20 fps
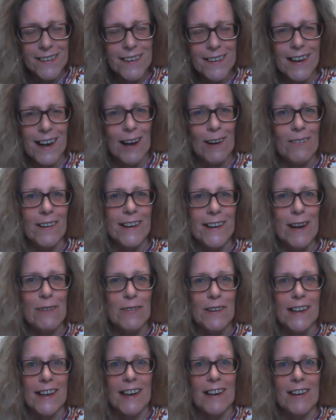Come on, have
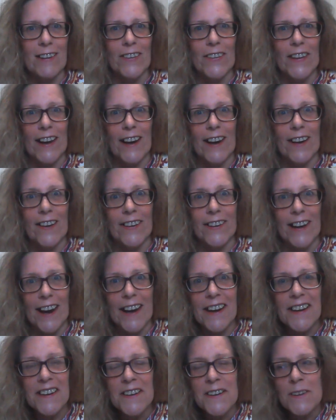a giggle there, okay?